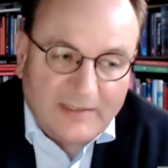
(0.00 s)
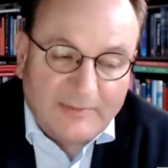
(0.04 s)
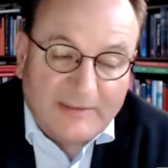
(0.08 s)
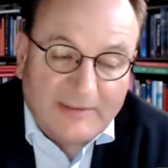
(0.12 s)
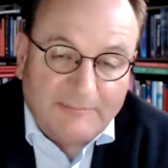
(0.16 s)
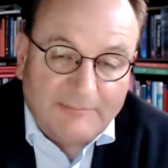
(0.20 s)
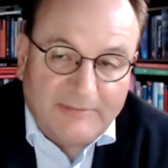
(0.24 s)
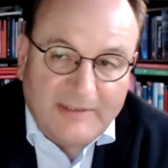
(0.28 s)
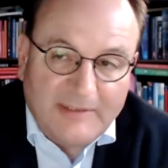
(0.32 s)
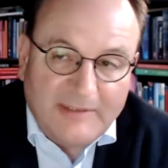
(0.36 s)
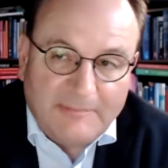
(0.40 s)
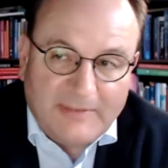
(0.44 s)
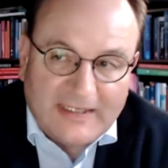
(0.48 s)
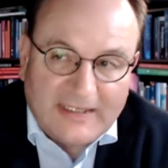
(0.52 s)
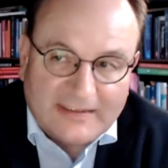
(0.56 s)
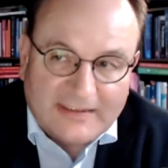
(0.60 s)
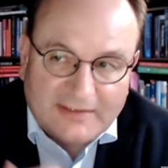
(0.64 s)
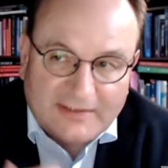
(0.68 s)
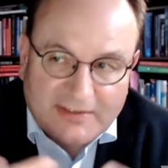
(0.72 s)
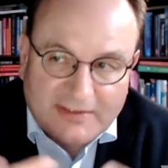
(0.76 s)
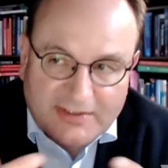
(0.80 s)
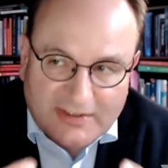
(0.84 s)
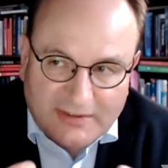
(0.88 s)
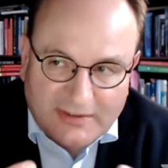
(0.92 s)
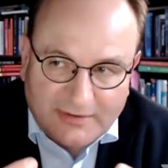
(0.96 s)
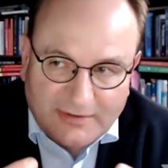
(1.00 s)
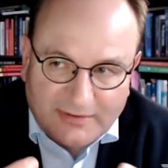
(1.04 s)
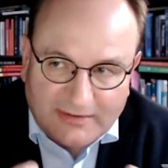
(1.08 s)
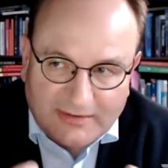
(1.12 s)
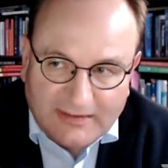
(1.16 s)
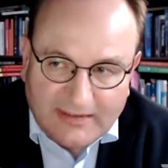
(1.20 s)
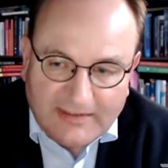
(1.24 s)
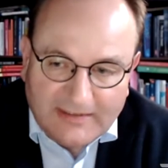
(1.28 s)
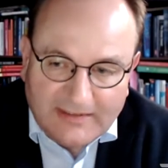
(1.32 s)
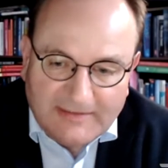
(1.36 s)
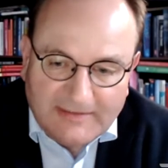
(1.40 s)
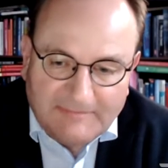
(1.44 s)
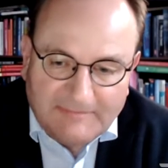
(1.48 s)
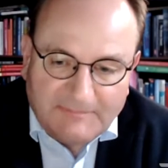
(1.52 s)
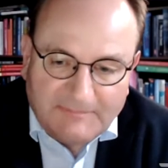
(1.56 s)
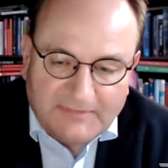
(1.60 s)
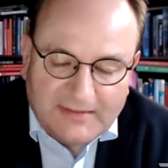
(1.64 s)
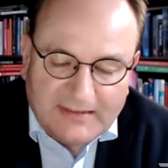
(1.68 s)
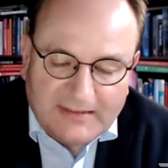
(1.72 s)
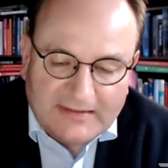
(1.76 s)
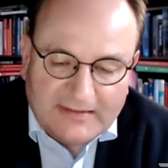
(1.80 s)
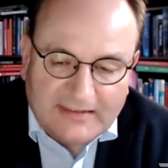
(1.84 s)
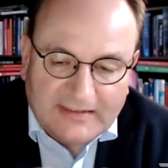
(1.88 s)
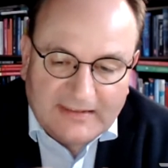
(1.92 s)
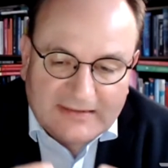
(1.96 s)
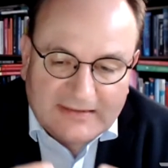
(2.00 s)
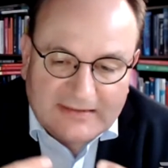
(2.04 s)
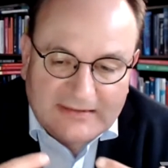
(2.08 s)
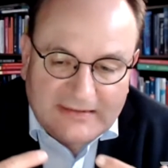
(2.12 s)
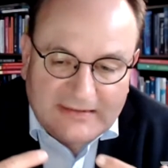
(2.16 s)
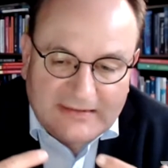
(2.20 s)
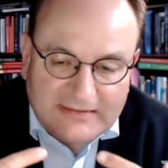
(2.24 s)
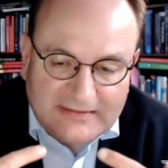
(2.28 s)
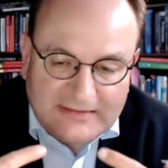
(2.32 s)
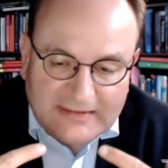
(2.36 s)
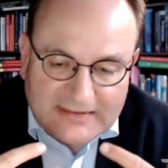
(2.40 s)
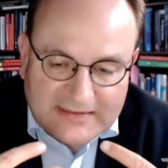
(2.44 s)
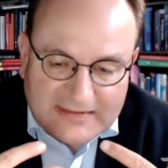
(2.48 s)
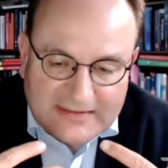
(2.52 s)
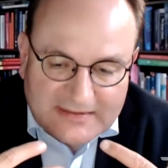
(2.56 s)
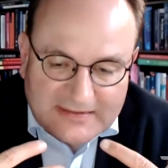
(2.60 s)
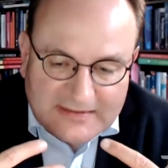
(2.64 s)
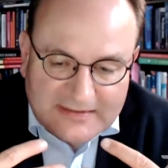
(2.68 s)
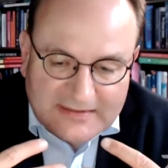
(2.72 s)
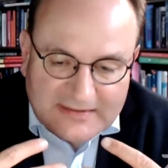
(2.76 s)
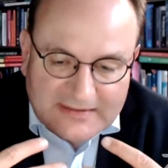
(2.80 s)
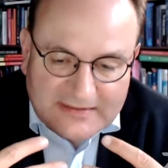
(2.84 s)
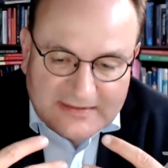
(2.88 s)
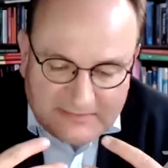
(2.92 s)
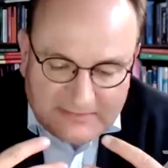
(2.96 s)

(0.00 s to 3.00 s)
when people understood that this,